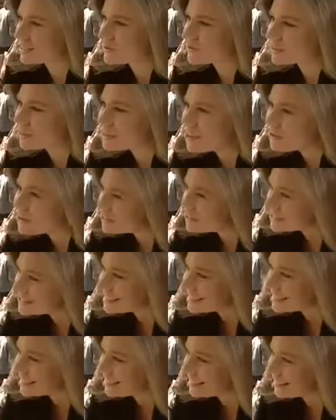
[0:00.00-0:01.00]
would love to
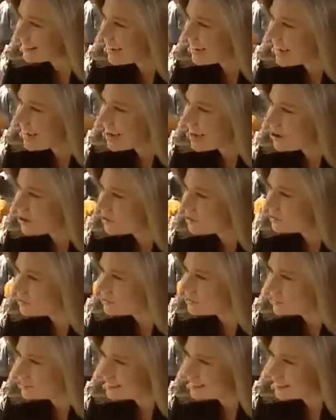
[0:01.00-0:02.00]
see how
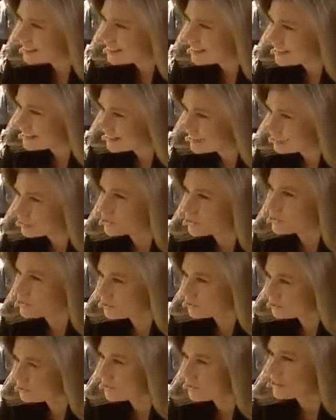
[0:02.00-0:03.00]

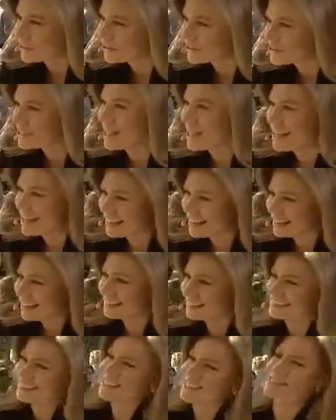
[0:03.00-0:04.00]
your Funny or Die
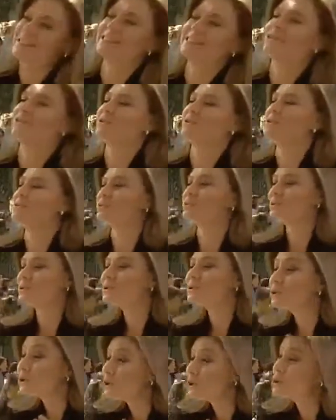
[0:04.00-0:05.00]
series
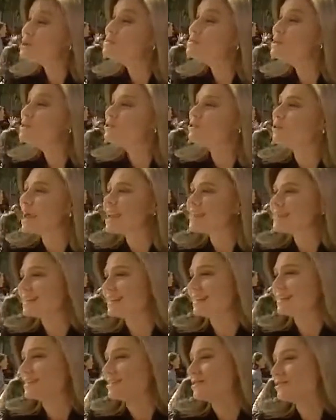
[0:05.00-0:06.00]
could be
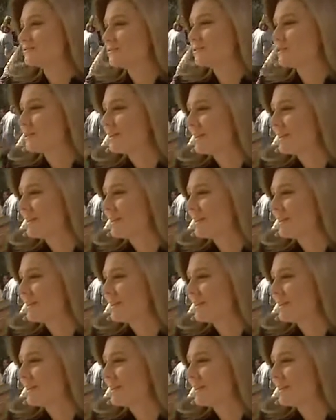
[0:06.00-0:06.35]
translated into foreign